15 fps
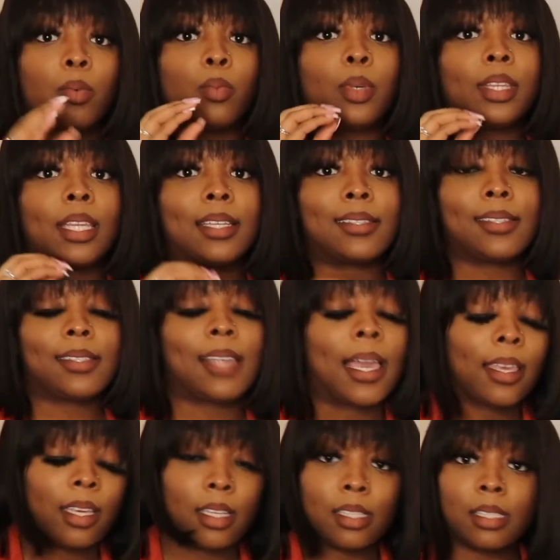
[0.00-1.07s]
within
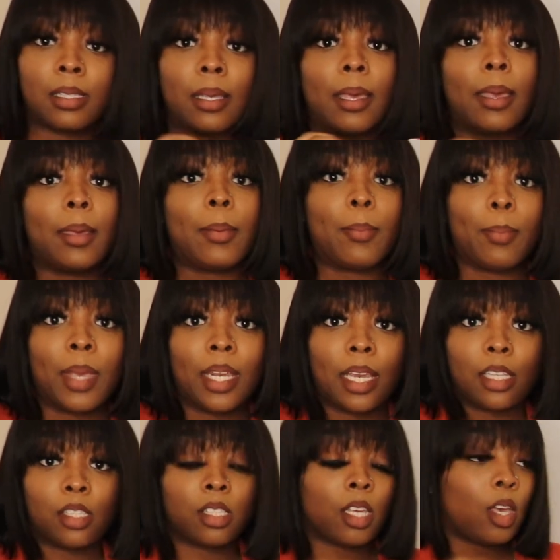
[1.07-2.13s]
seconds,
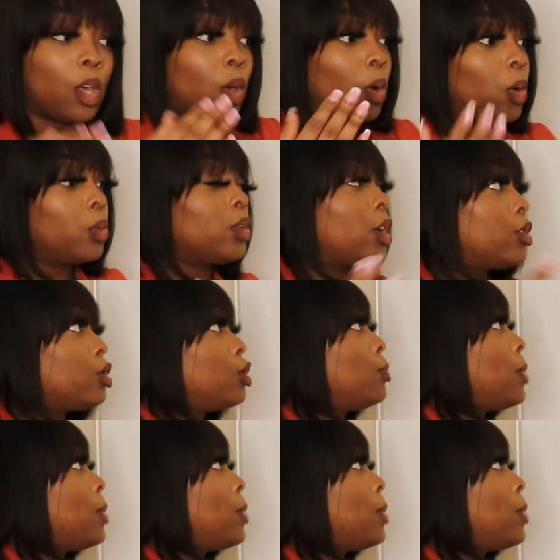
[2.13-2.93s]
minutes. Who knows, you